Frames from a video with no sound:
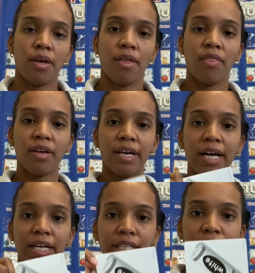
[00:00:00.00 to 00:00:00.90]
The
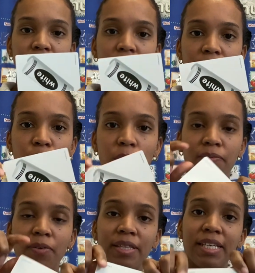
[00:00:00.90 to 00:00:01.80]
color that we've
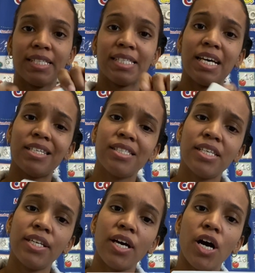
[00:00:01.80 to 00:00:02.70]
been
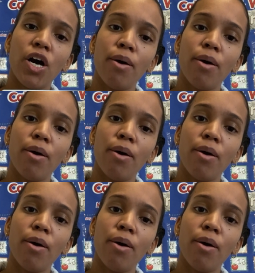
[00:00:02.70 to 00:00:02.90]
discussing all